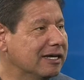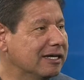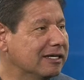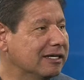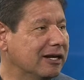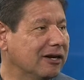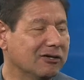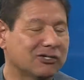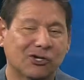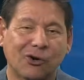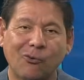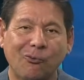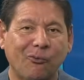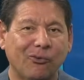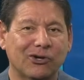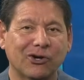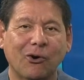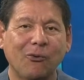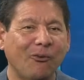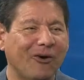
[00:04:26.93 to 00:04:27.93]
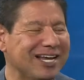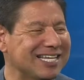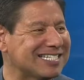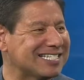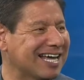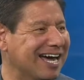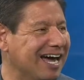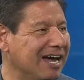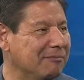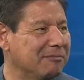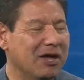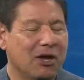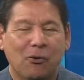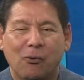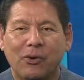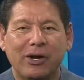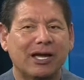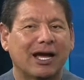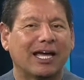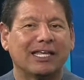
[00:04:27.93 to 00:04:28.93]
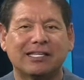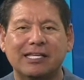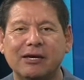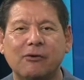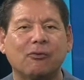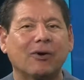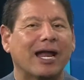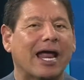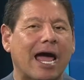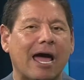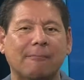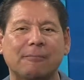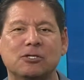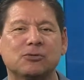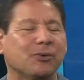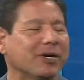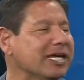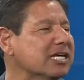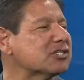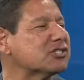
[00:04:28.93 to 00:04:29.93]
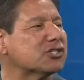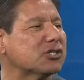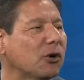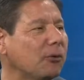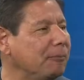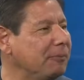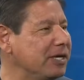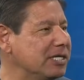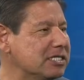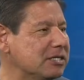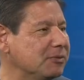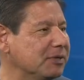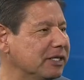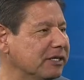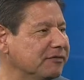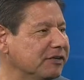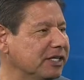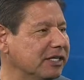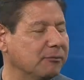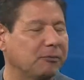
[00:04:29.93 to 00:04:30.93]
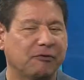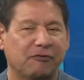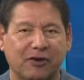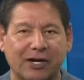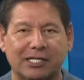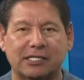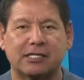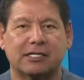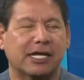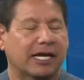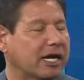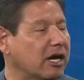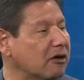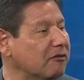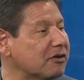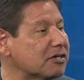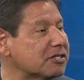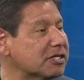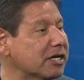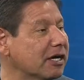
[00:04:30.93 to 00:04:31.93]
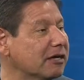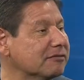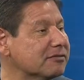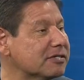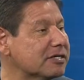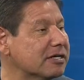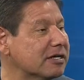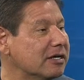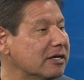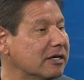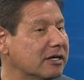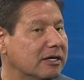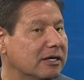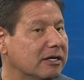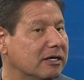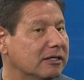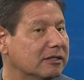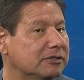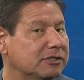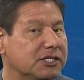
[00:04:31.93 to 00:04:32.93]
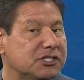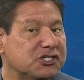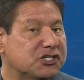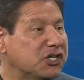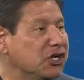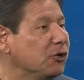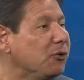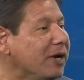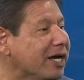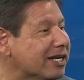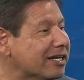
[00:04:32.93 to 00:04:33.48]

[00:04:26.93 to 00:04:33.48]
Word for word: You know, don't don't waste time. We I think what happens, we get so busy with everything, we forget to take care of ourselves. Right just do it.